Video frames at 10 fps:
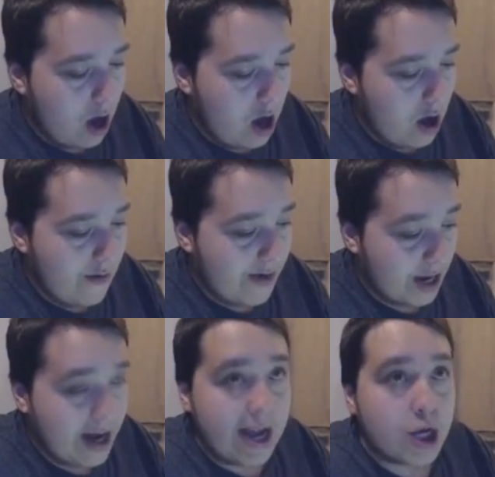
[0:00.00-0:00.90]
over the
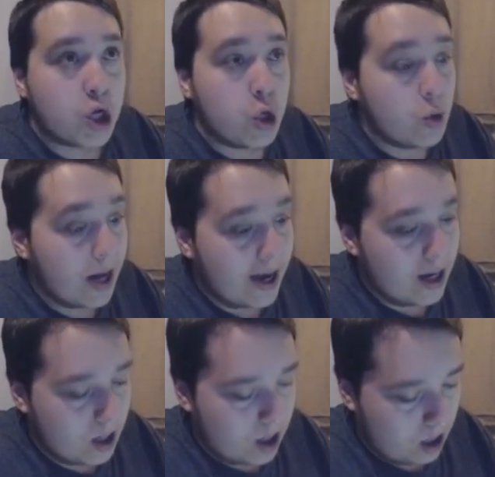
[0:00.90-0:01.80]
next 2
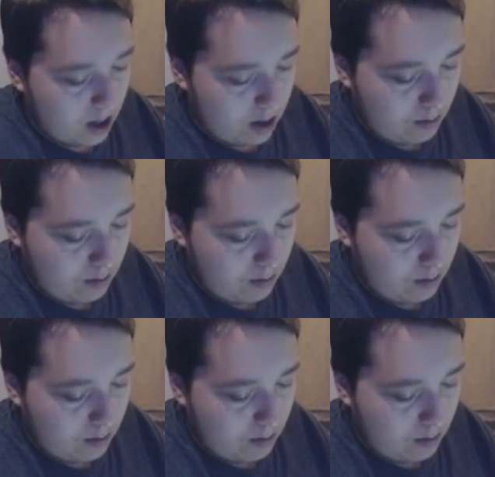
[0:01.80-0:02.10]
days, so